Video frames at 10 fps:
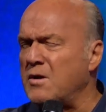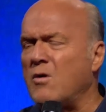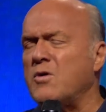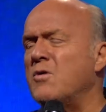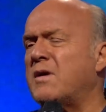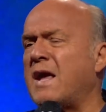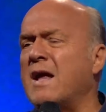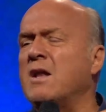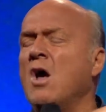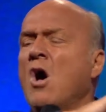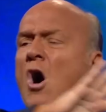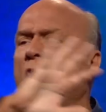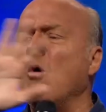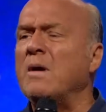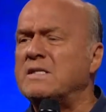No, you can't
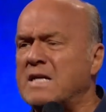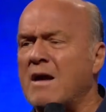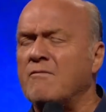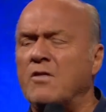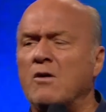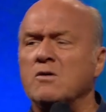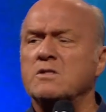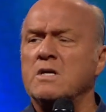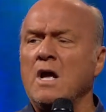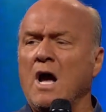always have those